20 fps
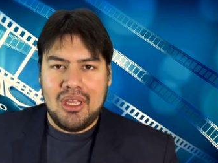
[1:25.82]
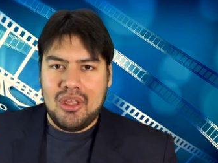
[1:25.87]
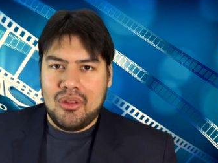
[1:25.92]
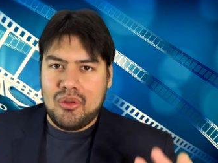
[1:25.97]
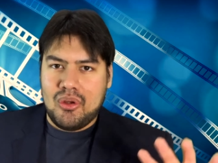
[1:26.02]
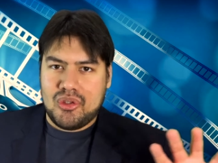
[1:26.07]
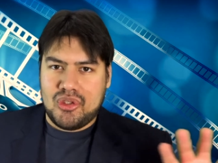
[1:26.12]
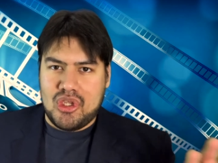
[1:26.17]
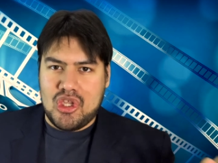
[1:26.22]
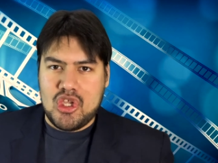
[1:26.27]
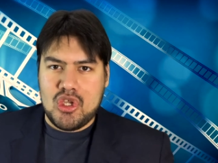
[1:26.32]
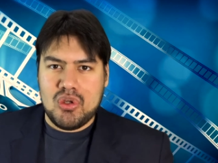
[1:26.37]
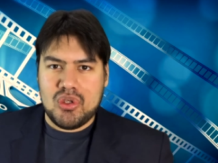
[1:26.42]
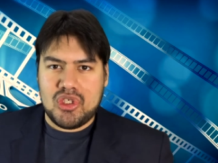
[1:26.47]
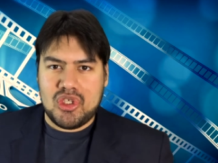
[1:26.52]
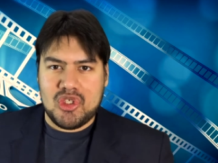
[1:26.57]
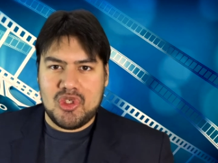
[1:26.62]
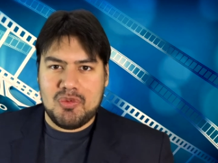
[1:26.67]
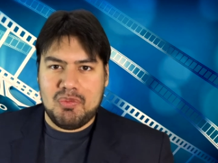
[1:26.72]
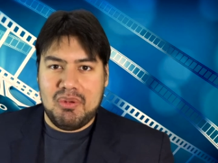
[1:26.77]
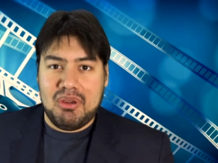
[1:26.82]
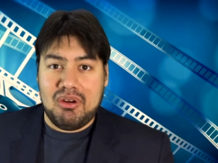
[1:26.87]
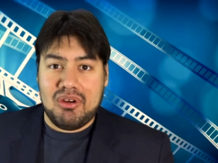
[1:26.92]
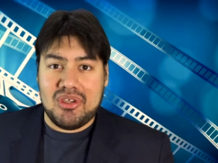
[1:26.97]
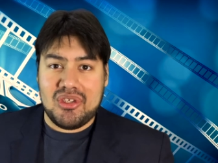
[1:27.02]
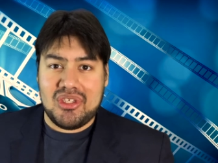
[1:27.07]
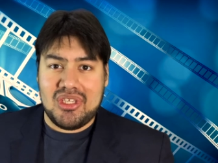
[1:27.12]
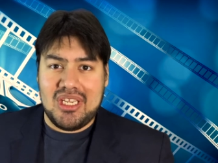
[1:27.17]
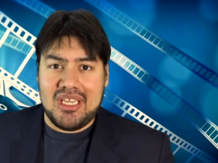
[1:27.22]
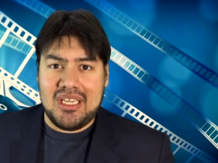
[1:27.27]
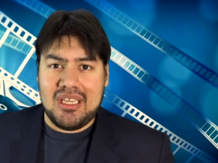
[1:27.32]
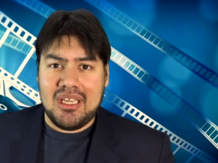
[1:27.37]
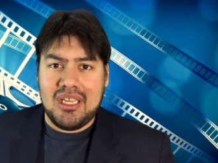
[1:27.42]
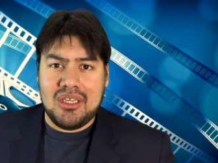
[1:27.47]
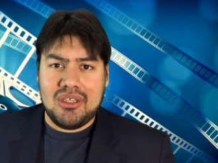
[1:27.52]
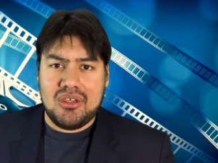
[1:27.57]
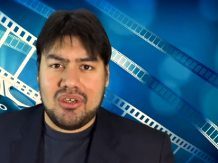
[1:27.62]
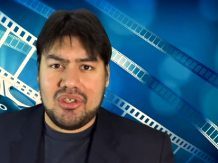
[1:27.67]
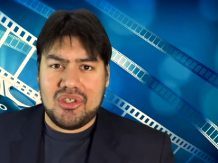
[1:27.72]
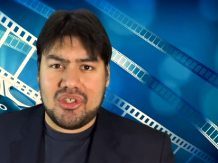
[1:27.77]
there's a huge conspiracy
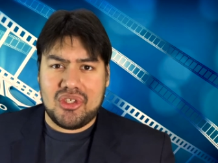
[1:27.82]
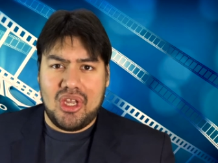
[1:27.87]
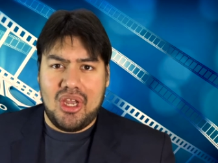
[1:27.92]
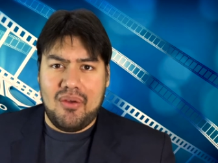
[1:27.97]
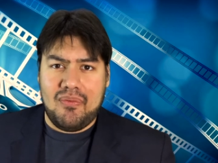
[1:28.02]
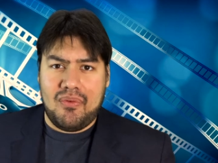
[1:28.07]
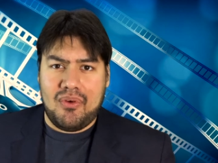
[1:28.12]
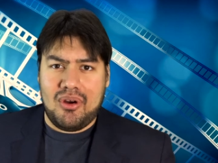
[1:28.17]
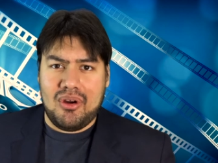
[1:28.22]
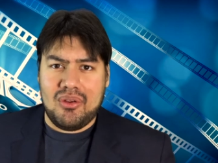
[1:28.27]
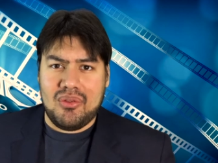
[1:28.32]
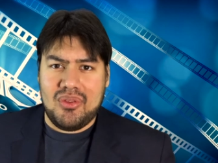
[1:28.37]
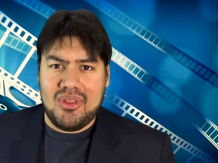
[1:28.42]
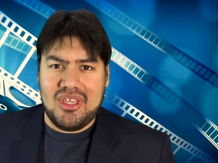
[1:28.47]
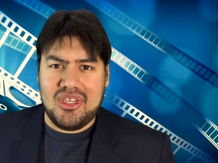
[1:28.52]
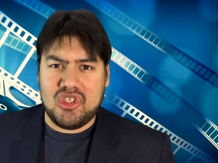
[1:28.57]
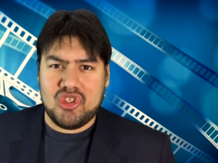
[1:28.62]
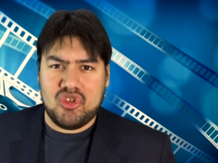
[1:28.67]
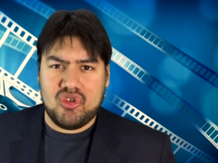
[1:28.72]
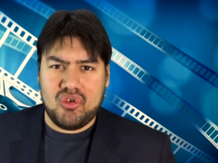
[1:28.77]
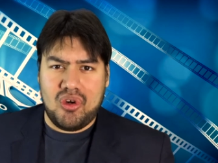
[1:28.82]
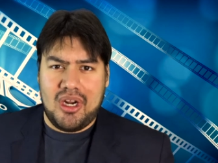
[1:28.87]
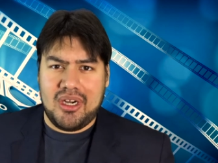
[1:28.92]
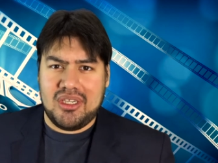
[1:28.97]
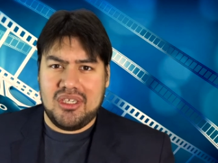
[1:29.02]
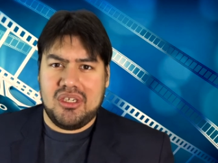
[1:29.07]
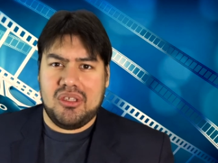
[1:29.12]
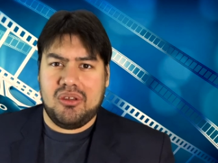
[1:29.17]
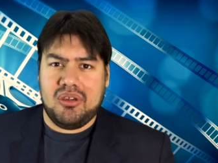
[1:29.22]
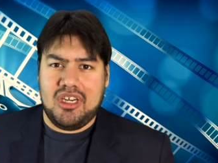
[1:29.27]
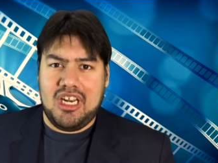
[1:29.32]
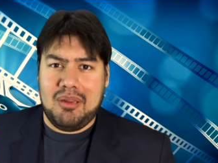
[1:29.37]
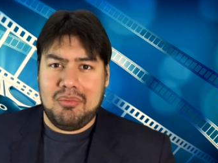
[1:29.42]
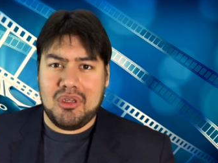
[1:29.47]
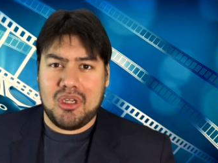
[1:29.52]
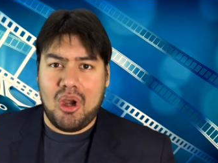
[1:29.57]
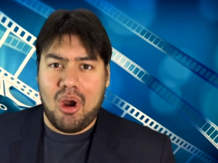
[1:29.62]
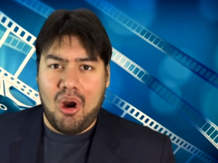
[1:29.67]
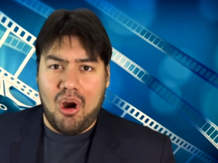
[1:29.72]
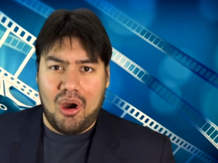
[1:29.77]
to discover this drug dealer named
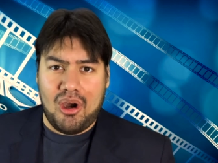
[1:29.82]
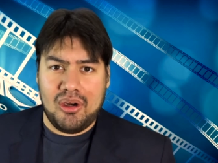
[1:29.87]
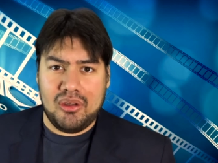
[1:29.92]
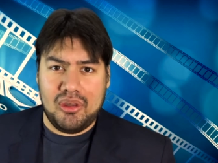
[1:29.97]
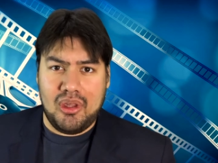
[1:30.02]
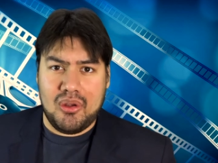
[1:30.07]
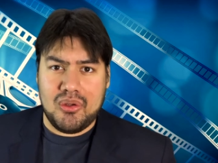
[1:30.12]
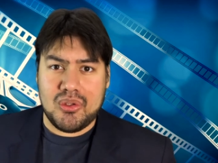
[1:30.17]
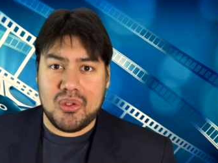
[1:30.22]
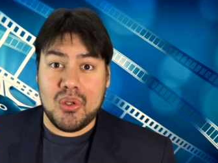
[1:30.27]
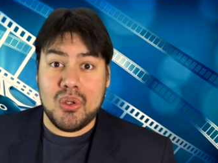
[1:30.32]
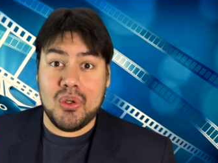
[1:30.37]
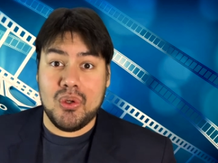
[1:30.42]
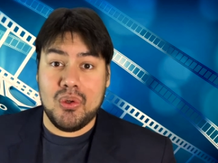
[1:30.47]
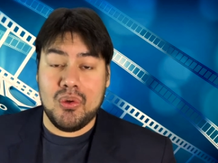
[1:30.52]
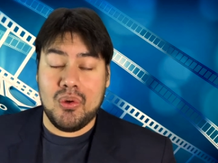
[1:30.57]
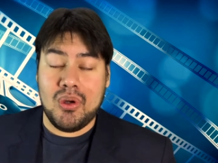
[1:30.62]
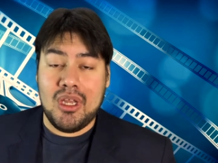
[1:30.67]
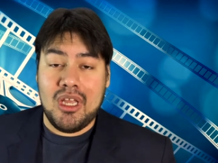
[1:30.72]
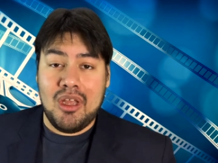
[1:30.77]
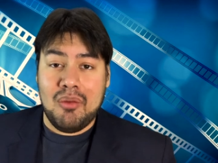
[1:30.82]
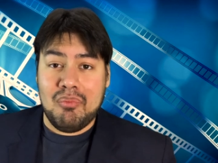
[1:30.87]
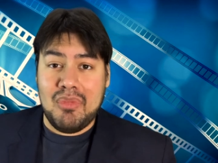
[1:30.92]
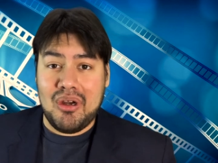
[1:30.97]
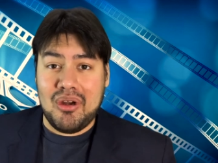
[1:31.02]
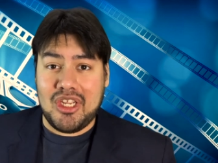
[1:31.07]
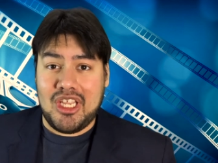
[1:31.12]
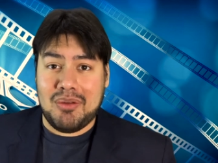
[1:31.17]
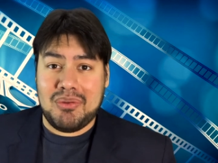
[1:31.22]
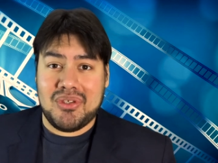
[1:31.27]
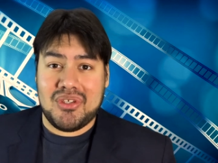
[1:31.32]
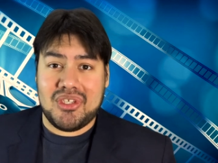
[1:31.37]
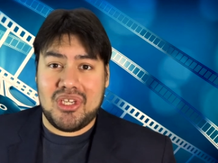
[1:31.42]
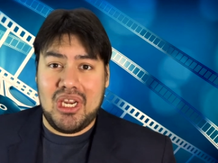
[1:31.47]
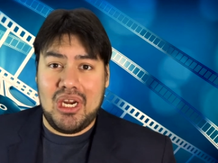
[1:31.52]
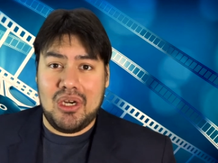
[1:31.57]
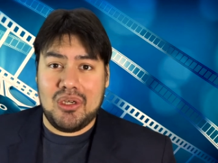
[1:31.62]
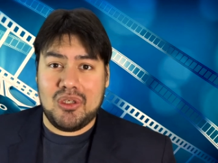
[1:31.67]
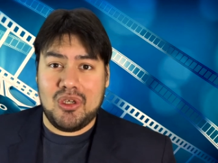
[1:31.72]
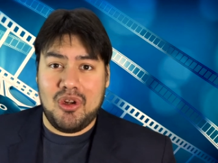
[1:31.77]
Carlos, who Mel Gibson's
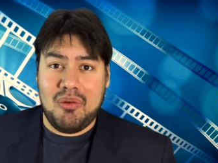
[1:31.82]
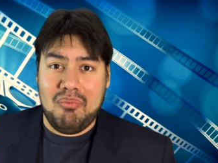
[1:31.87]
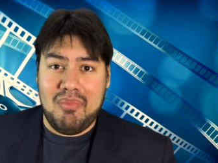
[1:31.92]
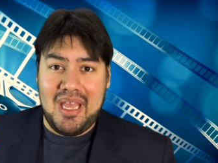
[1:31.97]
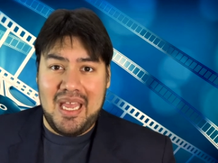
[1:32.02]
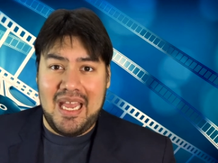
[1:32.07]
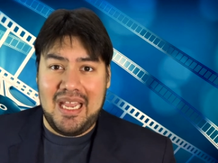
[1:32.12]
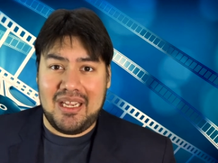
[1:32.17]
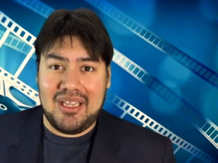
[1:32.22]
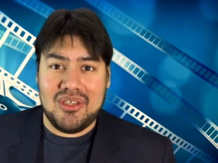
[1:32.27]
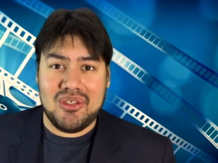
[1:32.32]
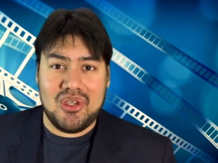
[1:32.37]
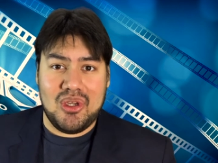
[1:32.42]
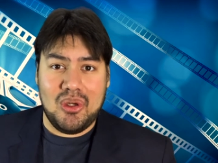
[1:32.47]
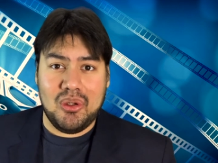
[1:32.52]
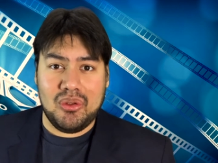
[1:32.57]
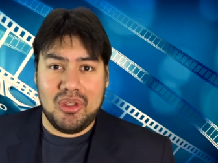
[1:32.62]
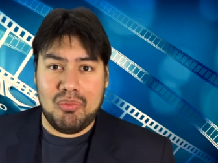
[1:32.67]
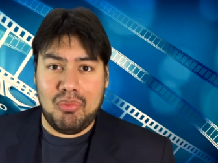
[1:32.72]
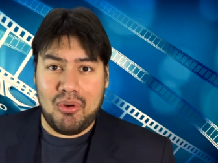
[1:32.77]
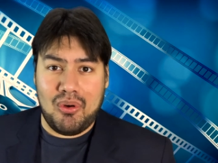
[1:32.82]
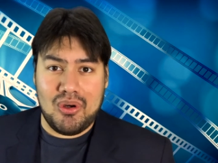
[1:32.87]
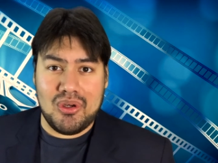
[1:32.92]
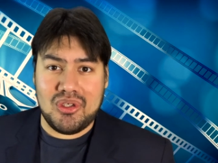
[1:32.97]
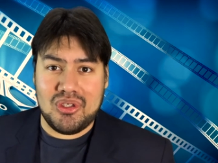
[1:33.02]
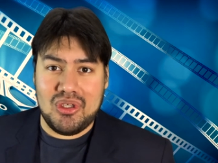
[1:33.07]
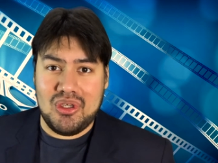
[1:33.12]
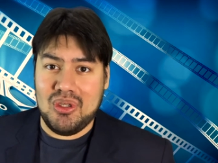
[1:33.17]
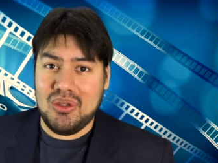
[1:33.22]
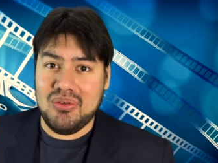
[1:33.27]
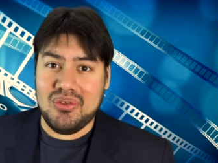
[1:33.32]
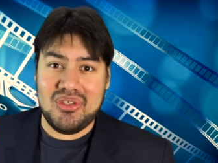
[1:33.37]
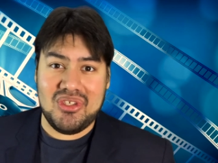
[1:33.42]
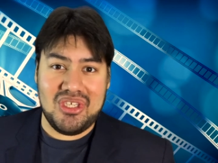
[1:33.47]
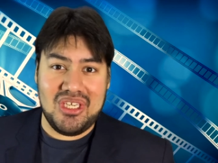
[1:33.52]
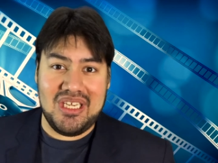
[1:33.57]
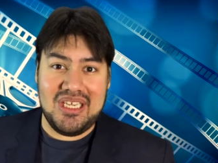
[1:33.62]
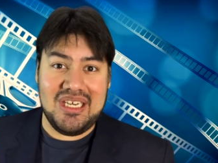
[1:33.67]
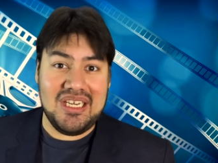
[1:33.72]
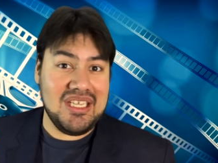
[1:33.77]
character Mac is the only person who's
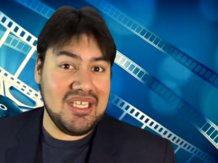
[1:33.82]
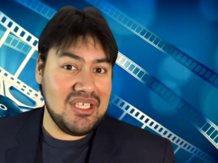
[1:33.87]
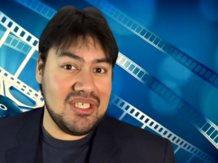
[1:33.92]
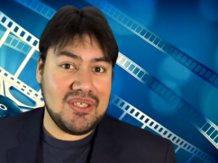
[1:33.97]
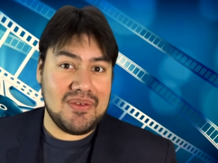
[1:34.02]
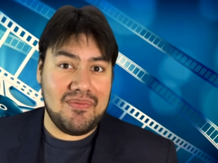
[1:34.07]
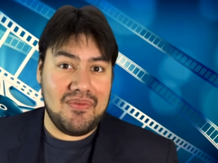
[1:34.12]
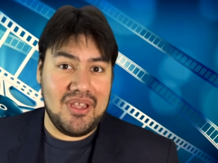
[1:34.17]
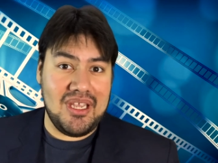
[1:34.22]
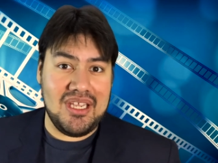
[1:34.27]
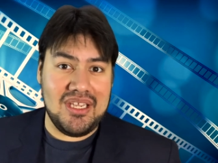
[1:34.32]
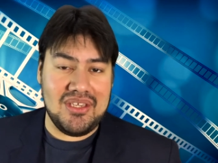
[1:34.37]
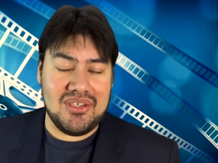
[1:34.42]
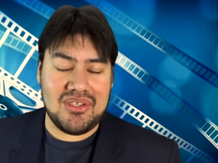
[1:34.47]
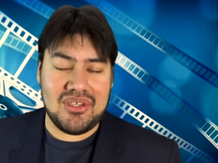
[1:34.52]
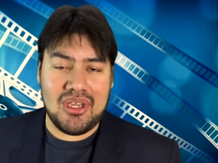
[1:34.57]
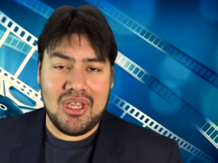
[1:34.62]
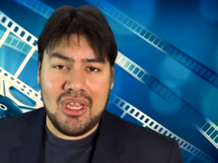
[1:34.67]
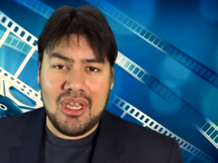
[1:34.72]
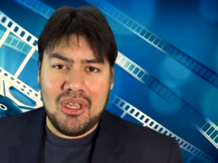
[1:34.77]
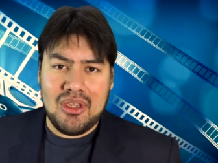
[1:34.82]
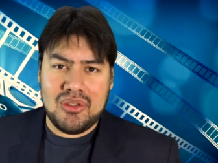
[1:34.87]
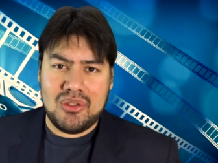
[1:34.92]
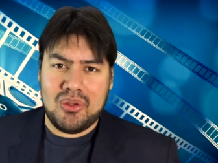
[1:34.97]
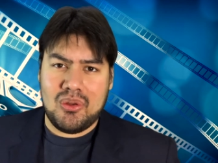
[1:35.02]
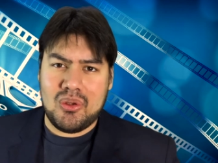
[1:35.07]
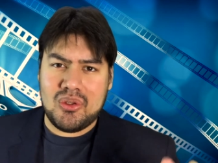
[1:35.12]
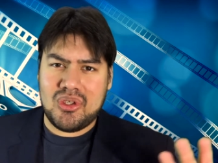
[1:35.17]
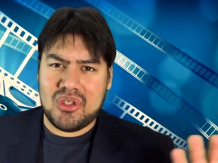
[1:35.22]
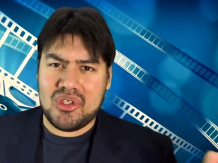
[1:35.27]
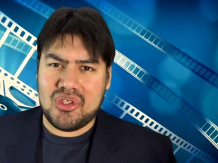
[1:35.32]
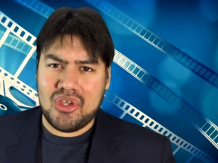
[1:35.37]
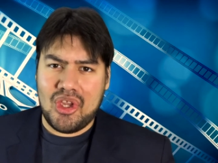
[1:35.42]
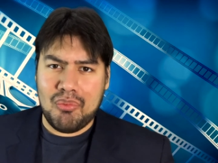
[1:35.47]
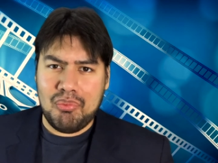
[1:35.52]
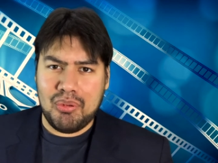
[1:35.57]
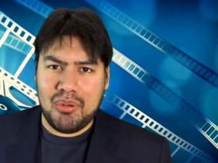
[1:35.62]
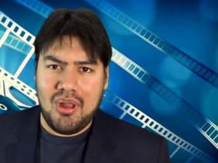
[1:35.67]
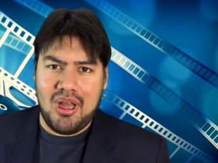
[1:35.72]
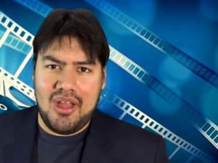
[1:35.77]
seen his face. So there's a
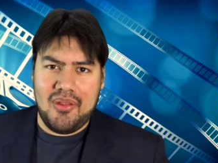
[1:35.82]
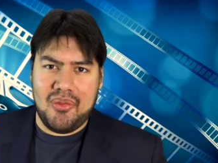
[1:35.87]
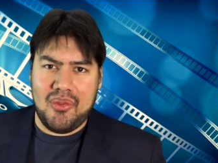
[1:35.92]
subplot